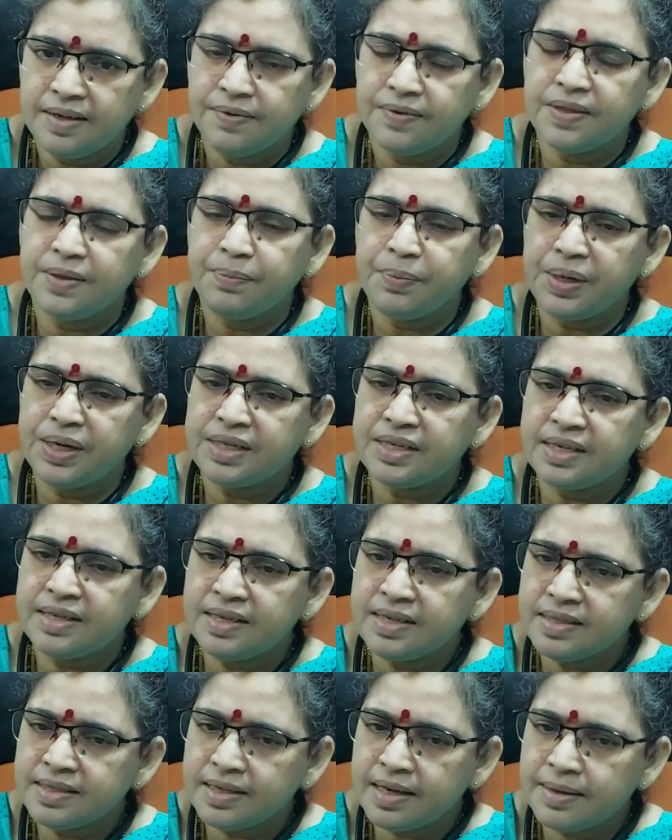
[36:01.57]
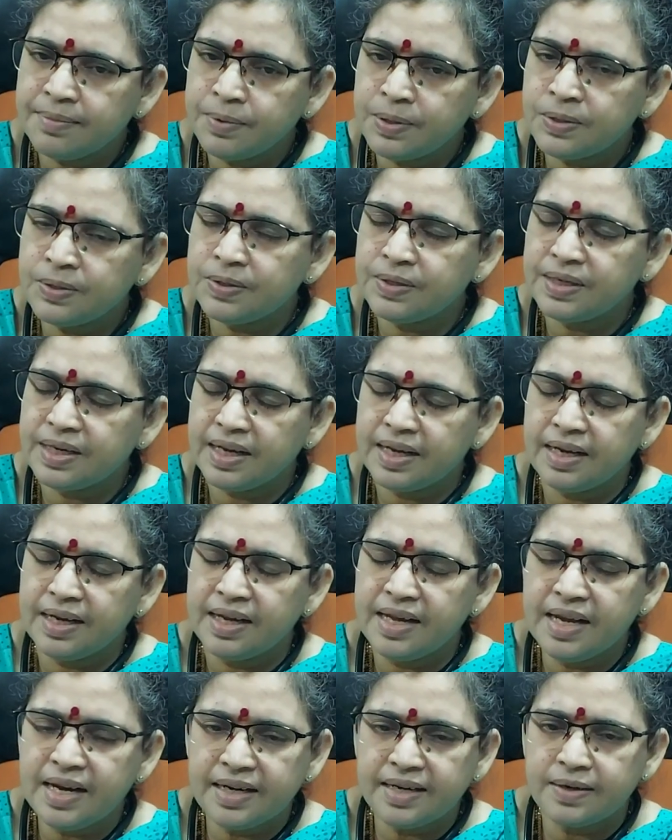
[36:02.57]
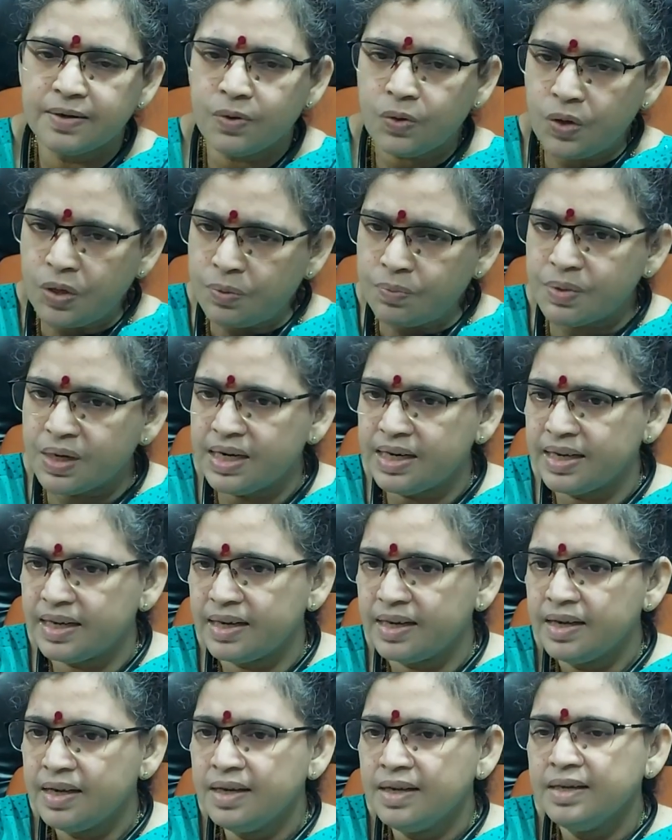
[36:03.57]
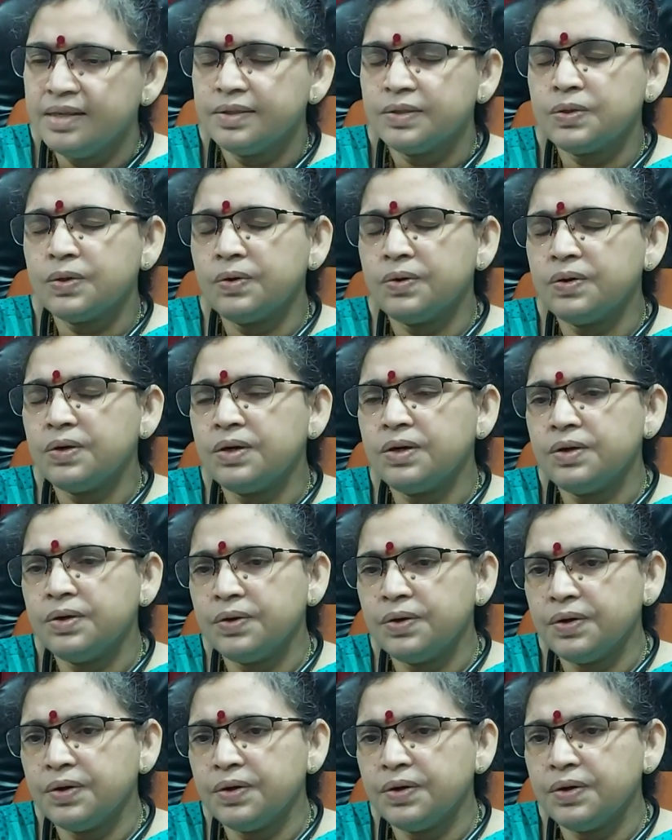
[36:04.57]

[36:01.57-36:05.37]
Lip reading: The patient is able to eat normally, so